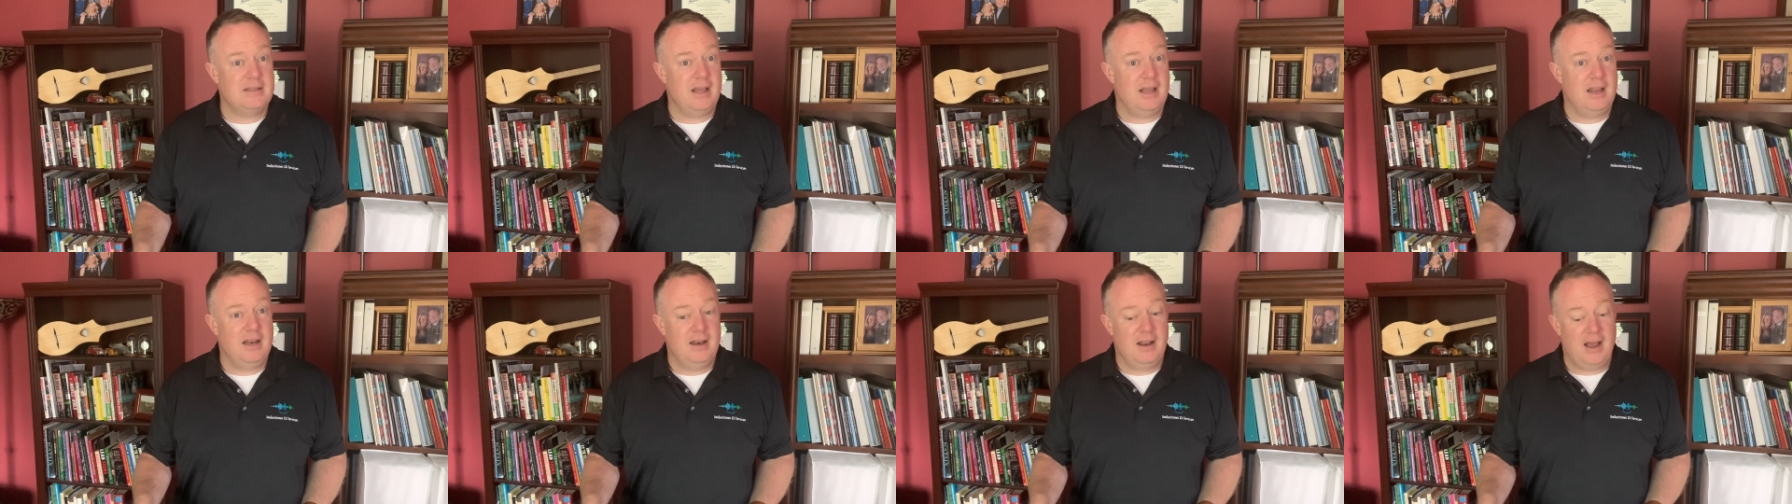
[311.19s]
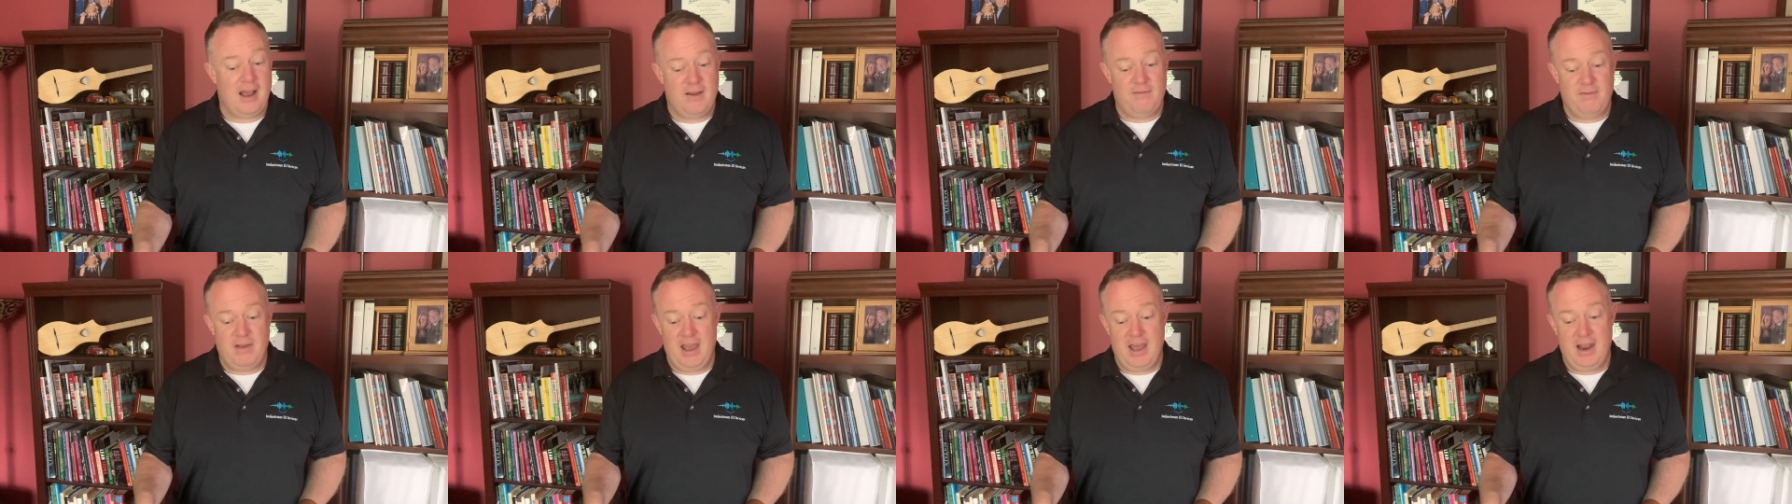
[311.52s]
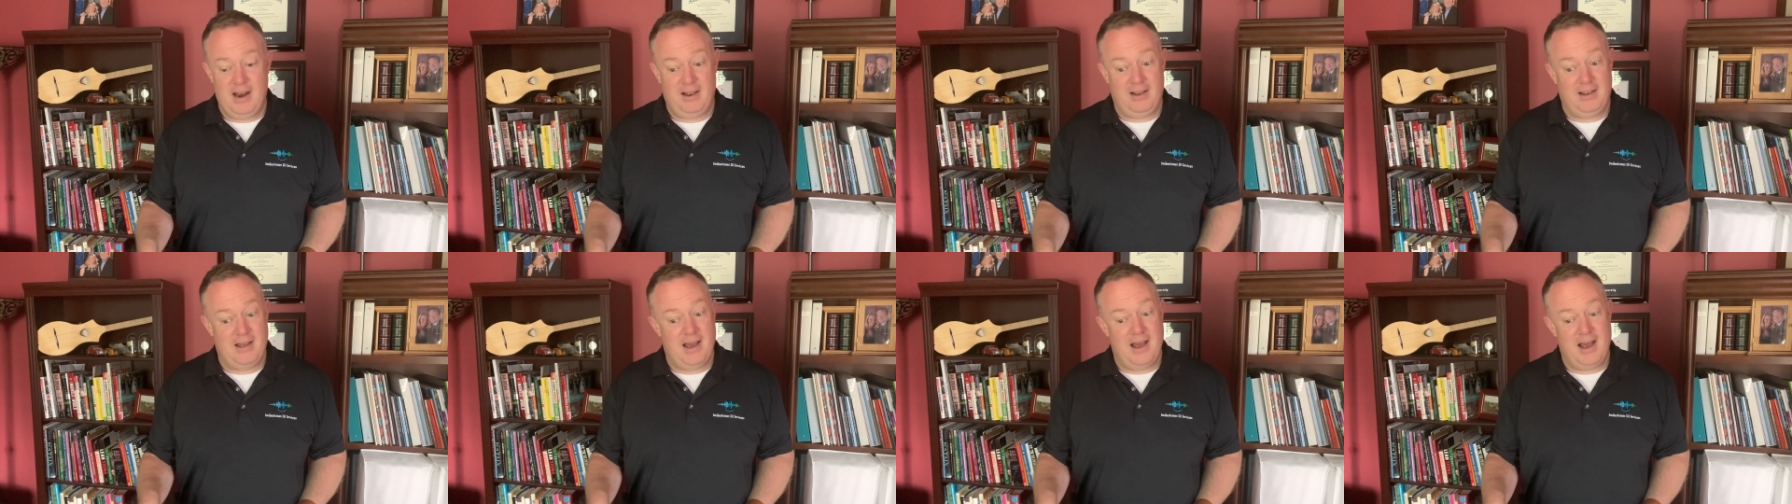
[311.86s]
and I've had
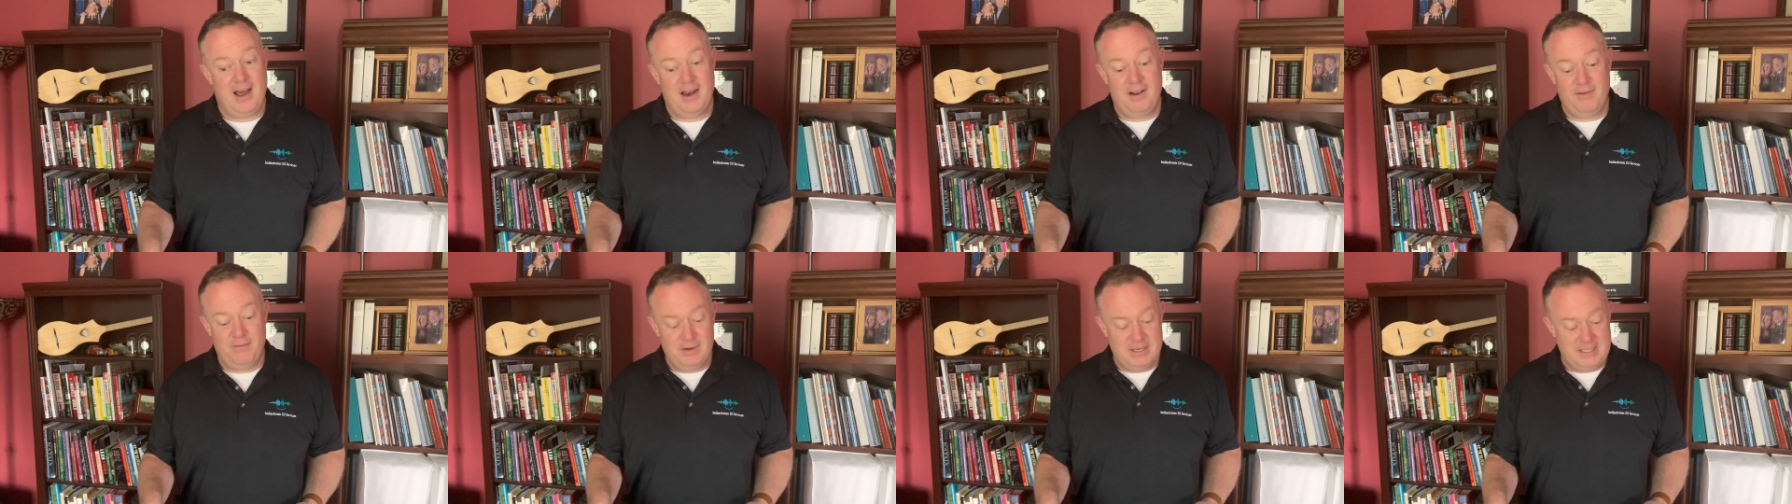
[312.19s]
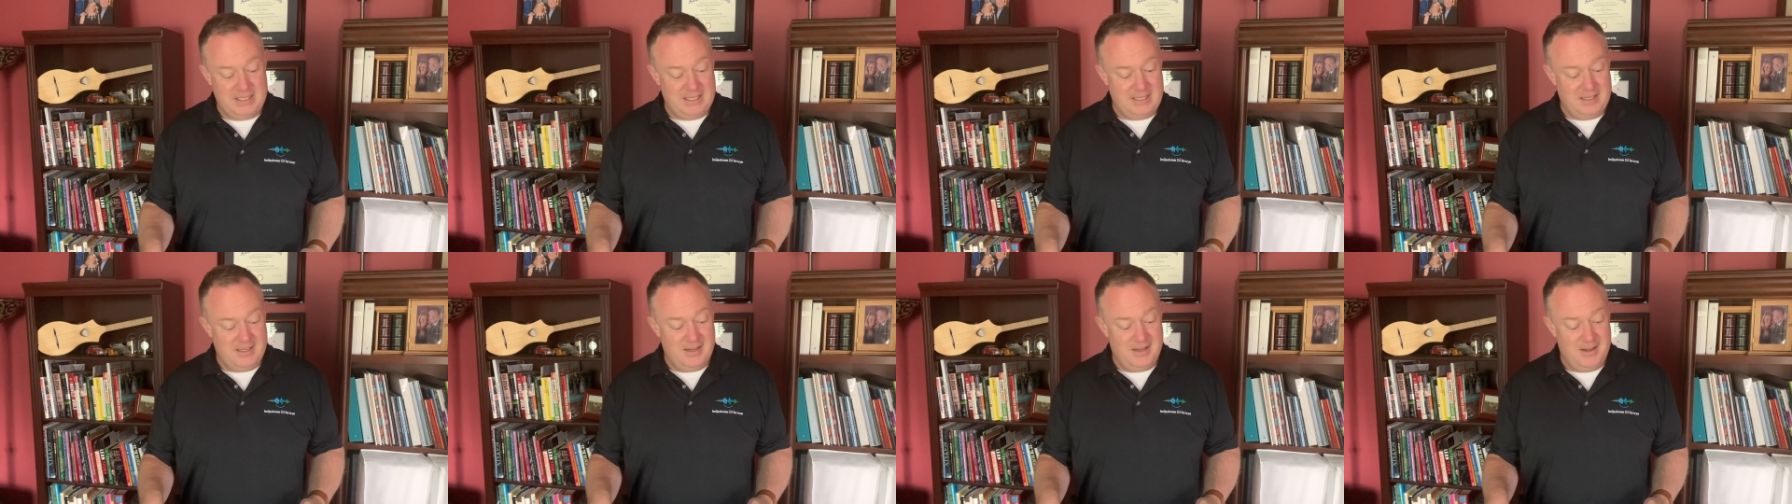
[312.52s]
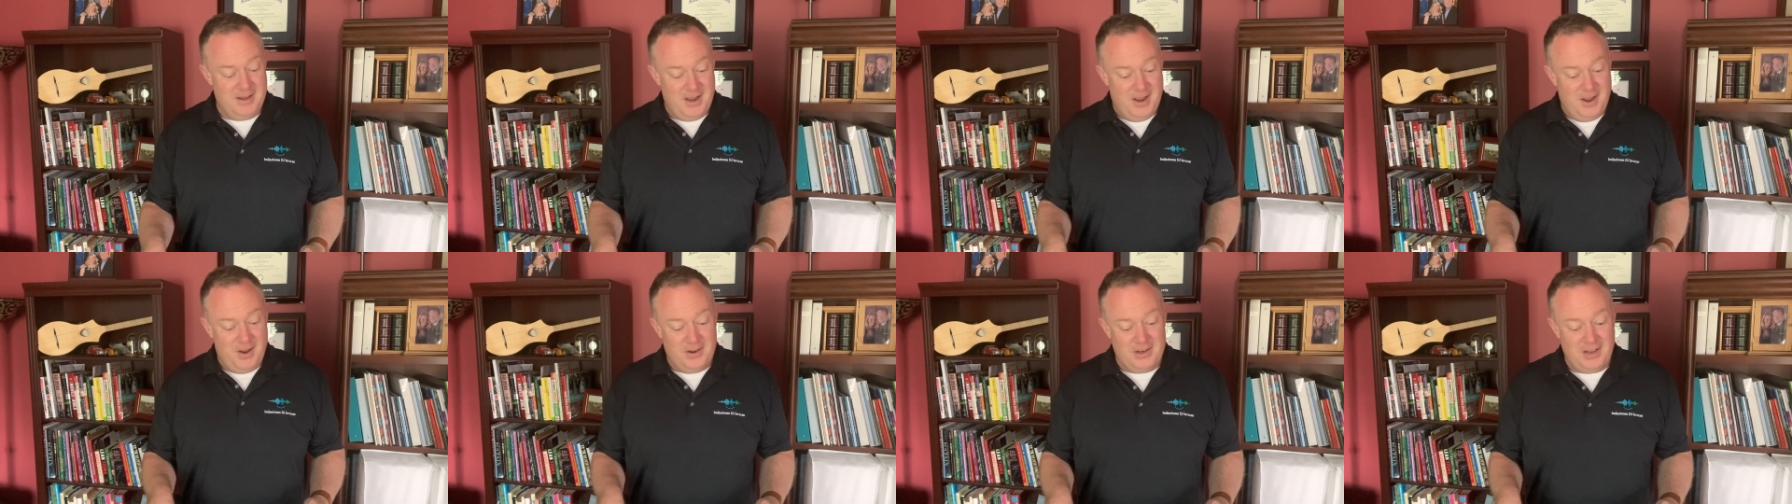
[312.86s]
a lot
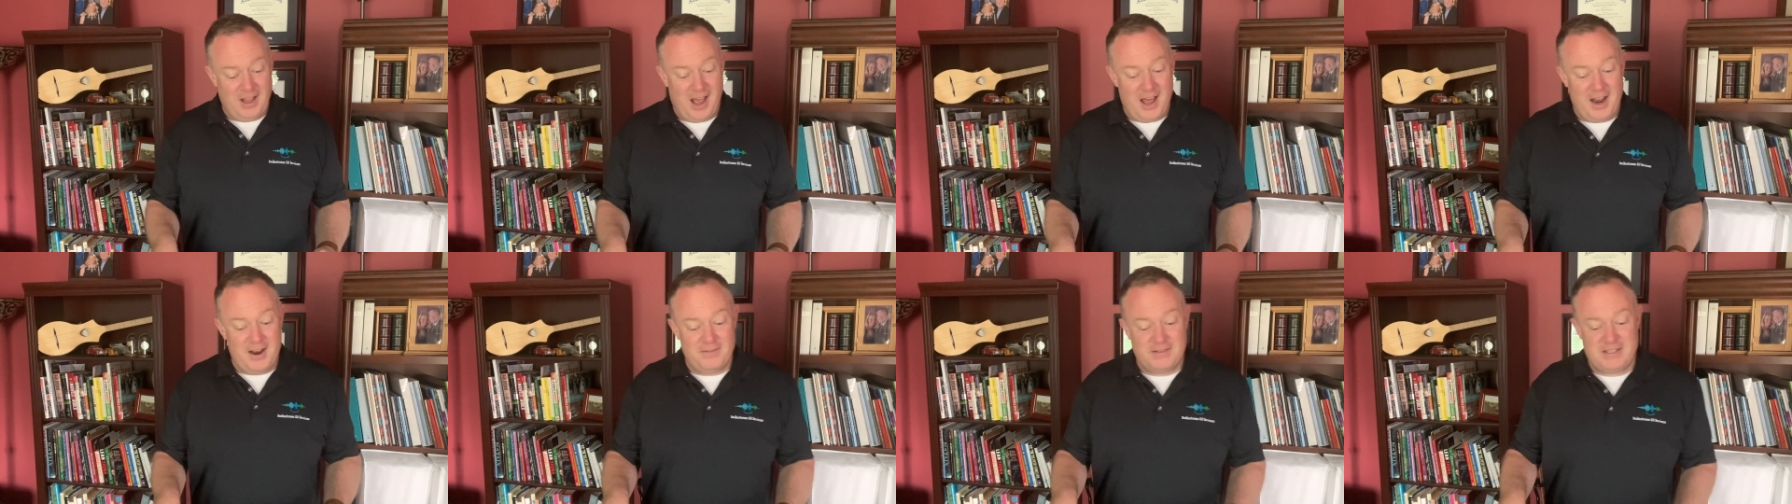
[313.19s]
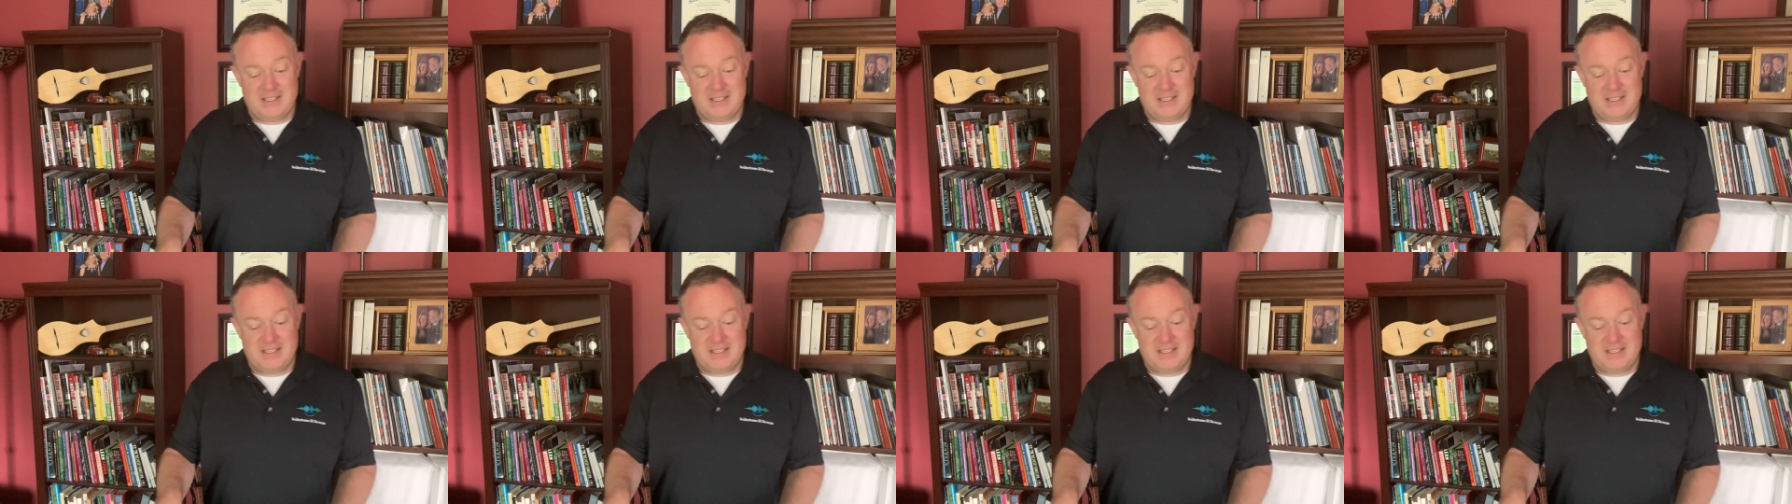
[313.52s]
of